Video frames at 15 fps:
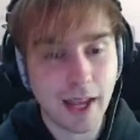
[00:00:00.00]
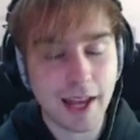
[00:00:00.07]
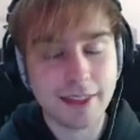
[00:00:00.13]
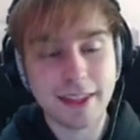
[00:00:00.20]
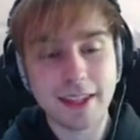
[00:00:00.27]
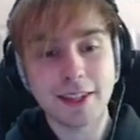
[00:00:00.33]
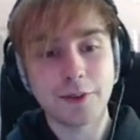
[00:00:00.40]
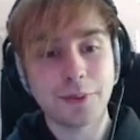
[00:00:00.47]
I
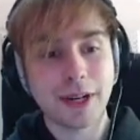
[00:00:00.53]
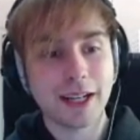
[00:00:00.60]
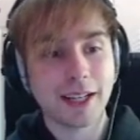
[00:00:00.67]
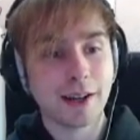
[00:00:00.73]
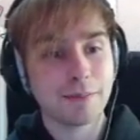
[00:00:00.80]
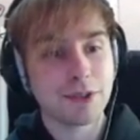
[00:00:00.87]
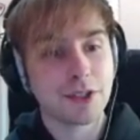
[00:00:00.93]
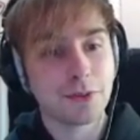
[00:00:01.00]
think that when it
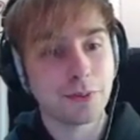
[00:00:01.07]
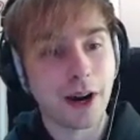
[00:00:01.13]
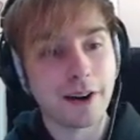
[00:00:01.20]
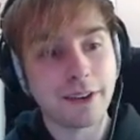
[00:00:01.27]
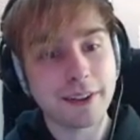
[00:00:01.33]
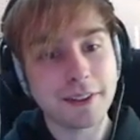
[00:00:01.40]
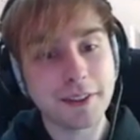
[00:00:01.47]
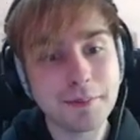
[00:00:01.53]
comes to
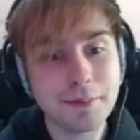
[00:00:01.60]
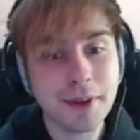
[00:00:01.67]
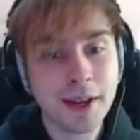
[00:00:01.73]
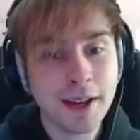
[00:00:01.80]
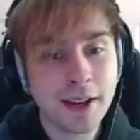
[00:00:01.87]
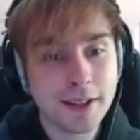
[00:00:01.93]
wearing them,